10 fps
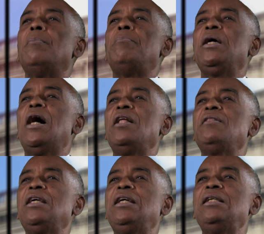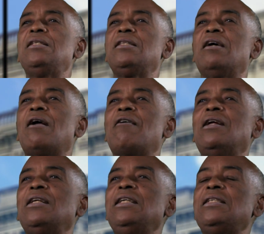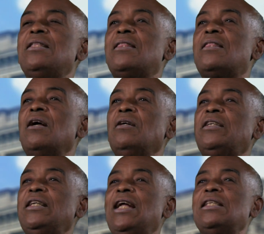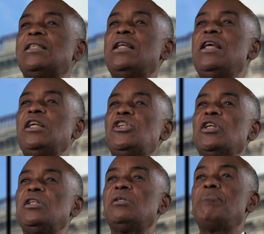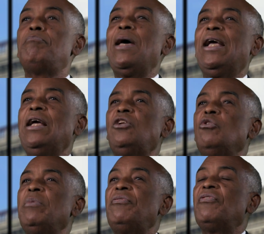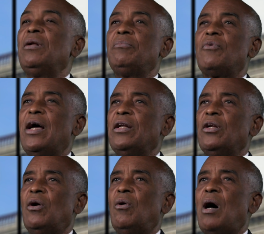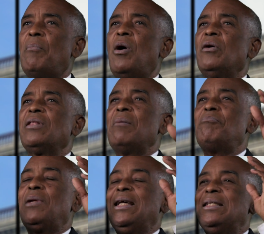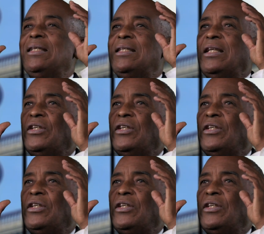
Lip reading: Beyond these, there are at least 30 destinations begging to be filmed right now, among them places in